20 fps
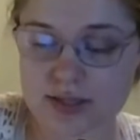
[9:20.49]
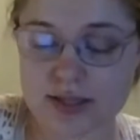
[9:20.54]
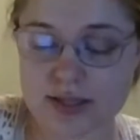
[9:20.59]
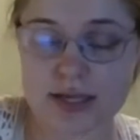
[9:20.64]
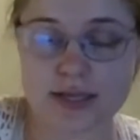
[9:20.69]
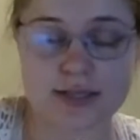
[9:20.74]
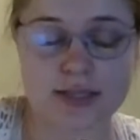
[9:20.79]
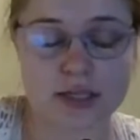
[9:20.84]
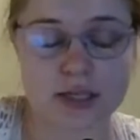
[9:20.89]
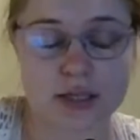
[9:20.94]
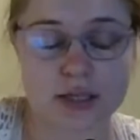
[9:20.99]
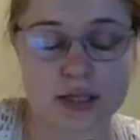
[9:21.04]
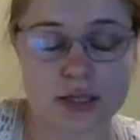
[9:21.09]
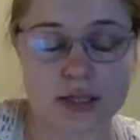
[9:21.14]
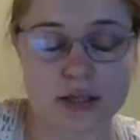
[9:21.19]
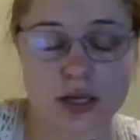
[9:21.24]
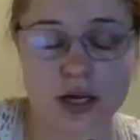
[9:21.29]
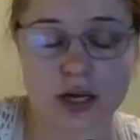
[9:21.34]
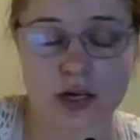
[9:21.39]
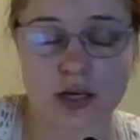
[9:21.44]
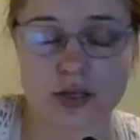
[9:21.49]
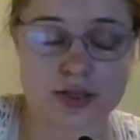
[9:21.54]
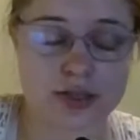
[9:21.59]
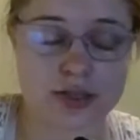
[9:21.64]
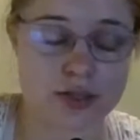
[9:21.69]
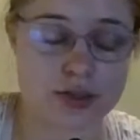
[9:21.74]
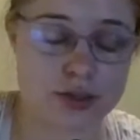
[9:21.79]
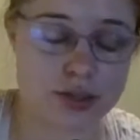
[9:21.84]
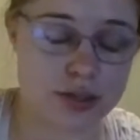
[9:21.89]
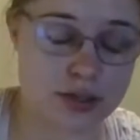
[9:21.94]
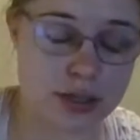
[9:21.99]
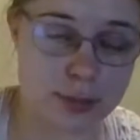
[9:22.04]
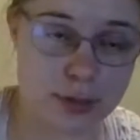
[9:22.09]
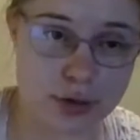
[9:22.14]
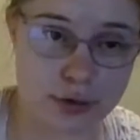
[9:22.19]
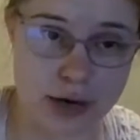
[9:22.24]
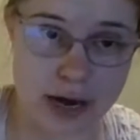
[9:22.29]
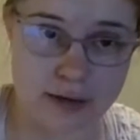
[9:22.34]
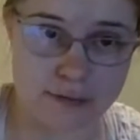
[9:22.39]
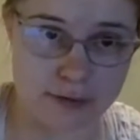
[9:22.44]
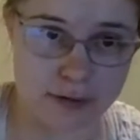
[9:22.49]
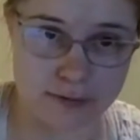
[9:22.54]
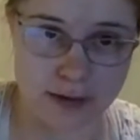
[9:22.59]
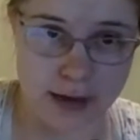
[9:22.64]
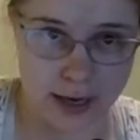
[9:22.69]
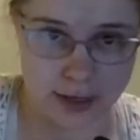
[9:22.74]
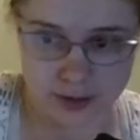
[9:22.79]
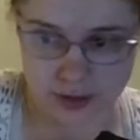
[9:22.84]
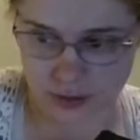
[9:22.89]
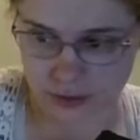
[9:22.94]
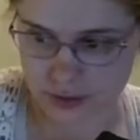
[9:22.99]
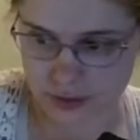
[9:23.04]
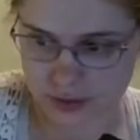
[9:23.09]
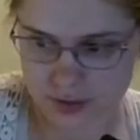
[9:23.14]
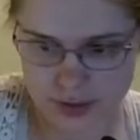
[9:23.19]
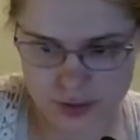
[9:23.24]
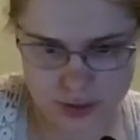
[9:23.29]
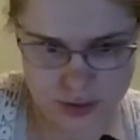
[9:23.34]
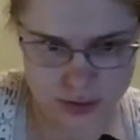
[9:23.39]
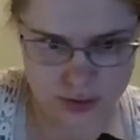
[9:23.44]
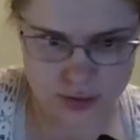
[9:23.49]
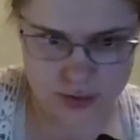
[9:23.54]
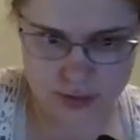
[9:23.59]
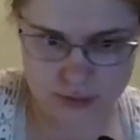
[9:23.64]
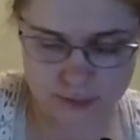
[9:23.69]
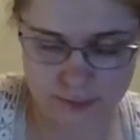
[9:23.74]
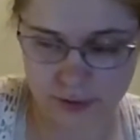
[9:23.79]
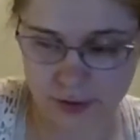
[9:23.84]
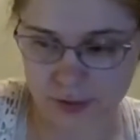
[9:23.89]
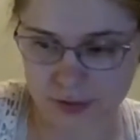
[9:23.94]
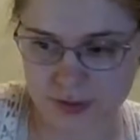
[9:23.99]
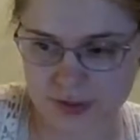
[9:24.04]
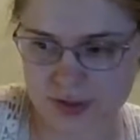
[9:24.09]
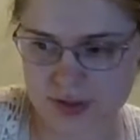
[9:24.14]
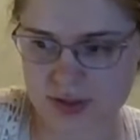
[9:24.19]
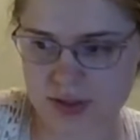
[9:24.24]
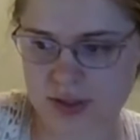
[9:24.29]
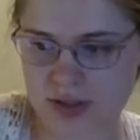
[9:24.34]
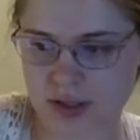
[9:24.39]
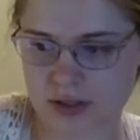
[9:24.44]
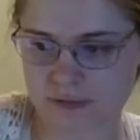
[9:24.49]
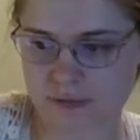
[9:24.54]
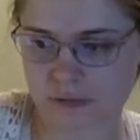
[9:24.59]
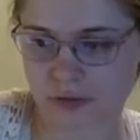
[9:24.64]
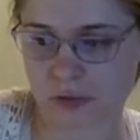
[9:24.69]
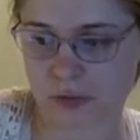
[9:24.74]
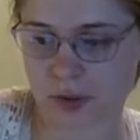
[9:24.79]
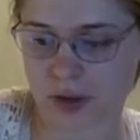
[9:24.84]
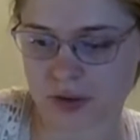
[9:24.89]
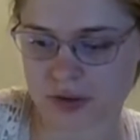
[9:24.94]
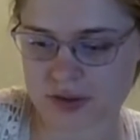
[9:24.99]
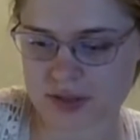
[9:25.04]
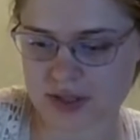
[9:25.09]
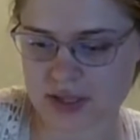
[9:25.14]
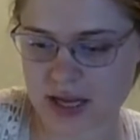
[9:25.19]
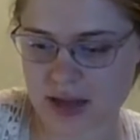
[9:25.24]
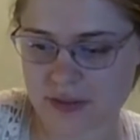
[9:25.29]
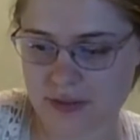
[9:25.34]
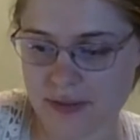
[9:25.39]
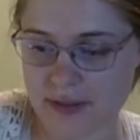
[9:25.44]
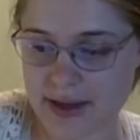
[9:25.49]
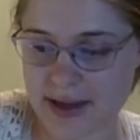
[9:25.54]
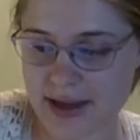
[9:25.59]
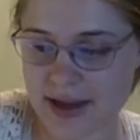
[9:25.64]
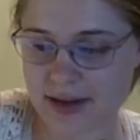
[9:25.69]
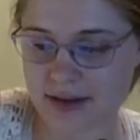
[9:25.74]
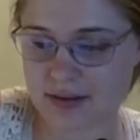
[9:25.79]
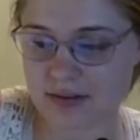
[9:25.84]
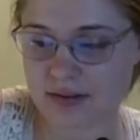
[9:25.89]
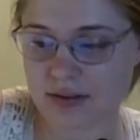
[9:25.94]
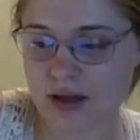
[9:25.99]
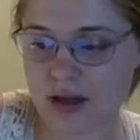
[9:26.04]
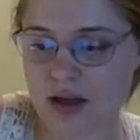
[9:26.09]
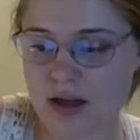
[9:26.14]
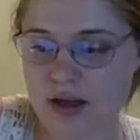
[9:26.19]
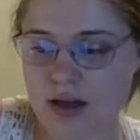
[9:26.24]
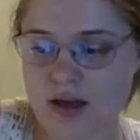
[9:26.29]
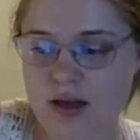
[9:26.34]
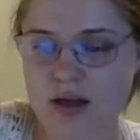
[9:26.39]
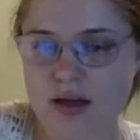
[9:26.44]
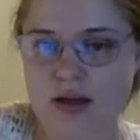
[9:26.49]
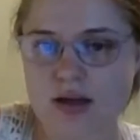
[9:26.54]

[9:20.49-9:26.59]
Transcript: discussing their socio-demographic factors first and foremost, and then